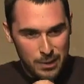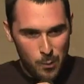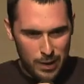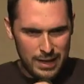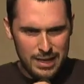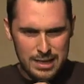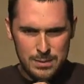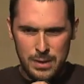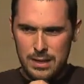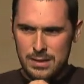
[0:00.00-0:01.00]
what it is,
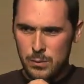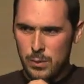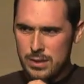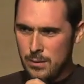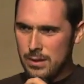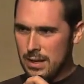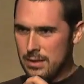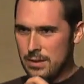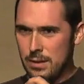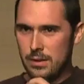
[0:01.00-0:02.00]
because when someone
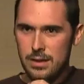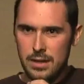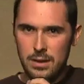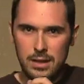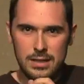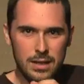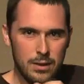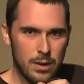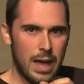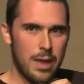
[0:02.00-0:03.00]
tells you that they're going to tell
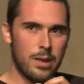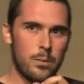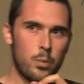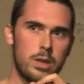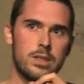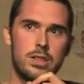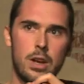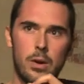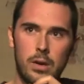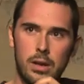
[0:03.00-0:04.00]
you a Catholic priest
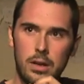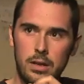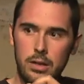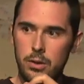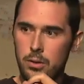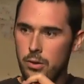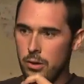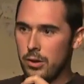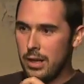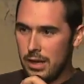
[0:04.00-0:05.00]
joke,
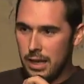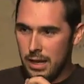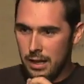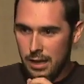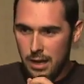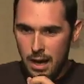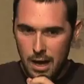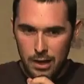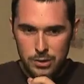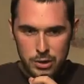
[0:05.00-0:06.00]
you're going to get
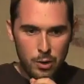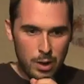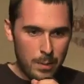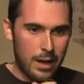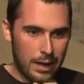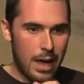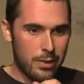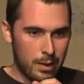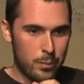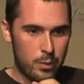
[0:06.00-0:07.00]
a joke about a
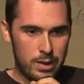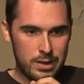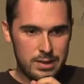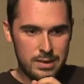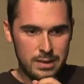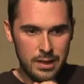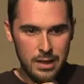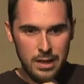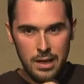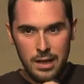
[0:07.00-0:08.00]
Catholic priest
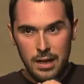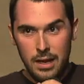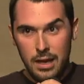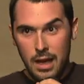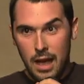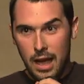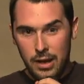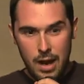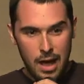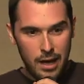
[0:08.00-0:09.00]
and
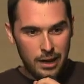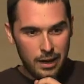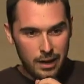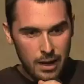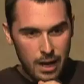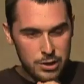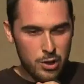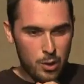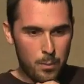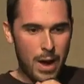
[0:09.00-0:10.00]
not a
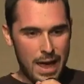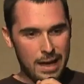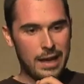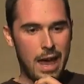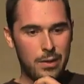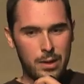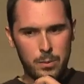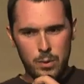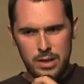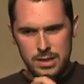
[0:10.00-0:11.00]
joke by a Catholic
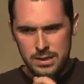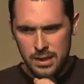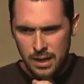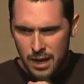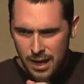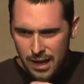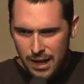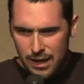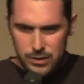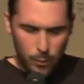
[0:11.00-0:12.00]
priest.
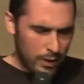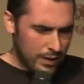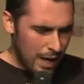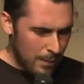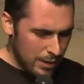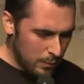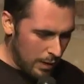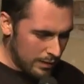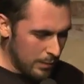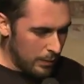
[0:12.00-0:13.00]
So one time I just
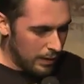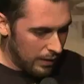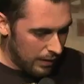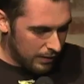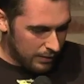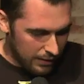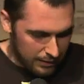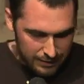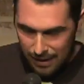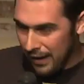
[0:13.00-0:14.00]
want someone to
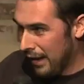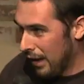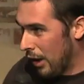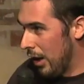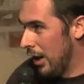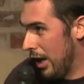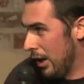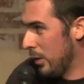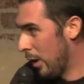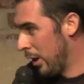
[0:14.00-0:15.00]
say, hey,
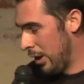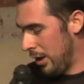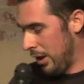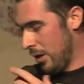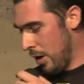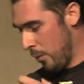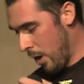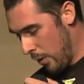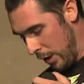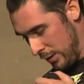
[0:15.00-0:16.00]
you want to hear
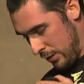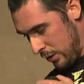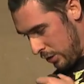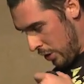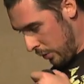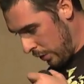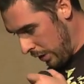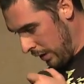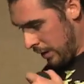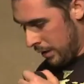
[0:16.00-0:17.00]
a racist joke?
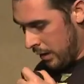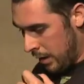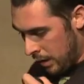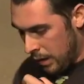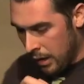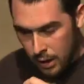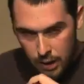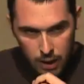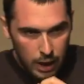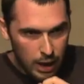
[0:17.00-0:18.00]

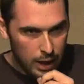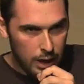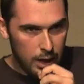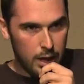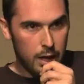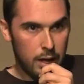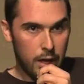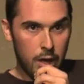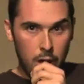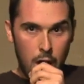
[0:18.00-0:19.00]
How
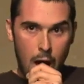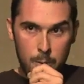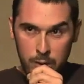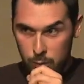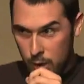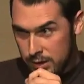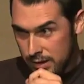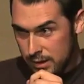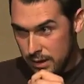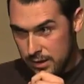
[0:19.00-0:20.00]
many
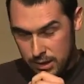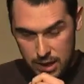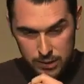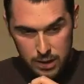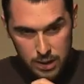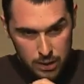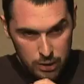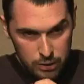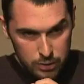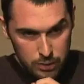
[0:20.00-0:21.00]
racists does it take
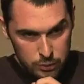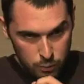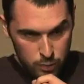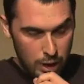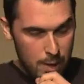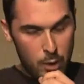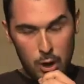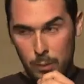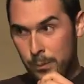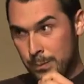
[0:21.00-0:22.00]
to screw in a light bulb?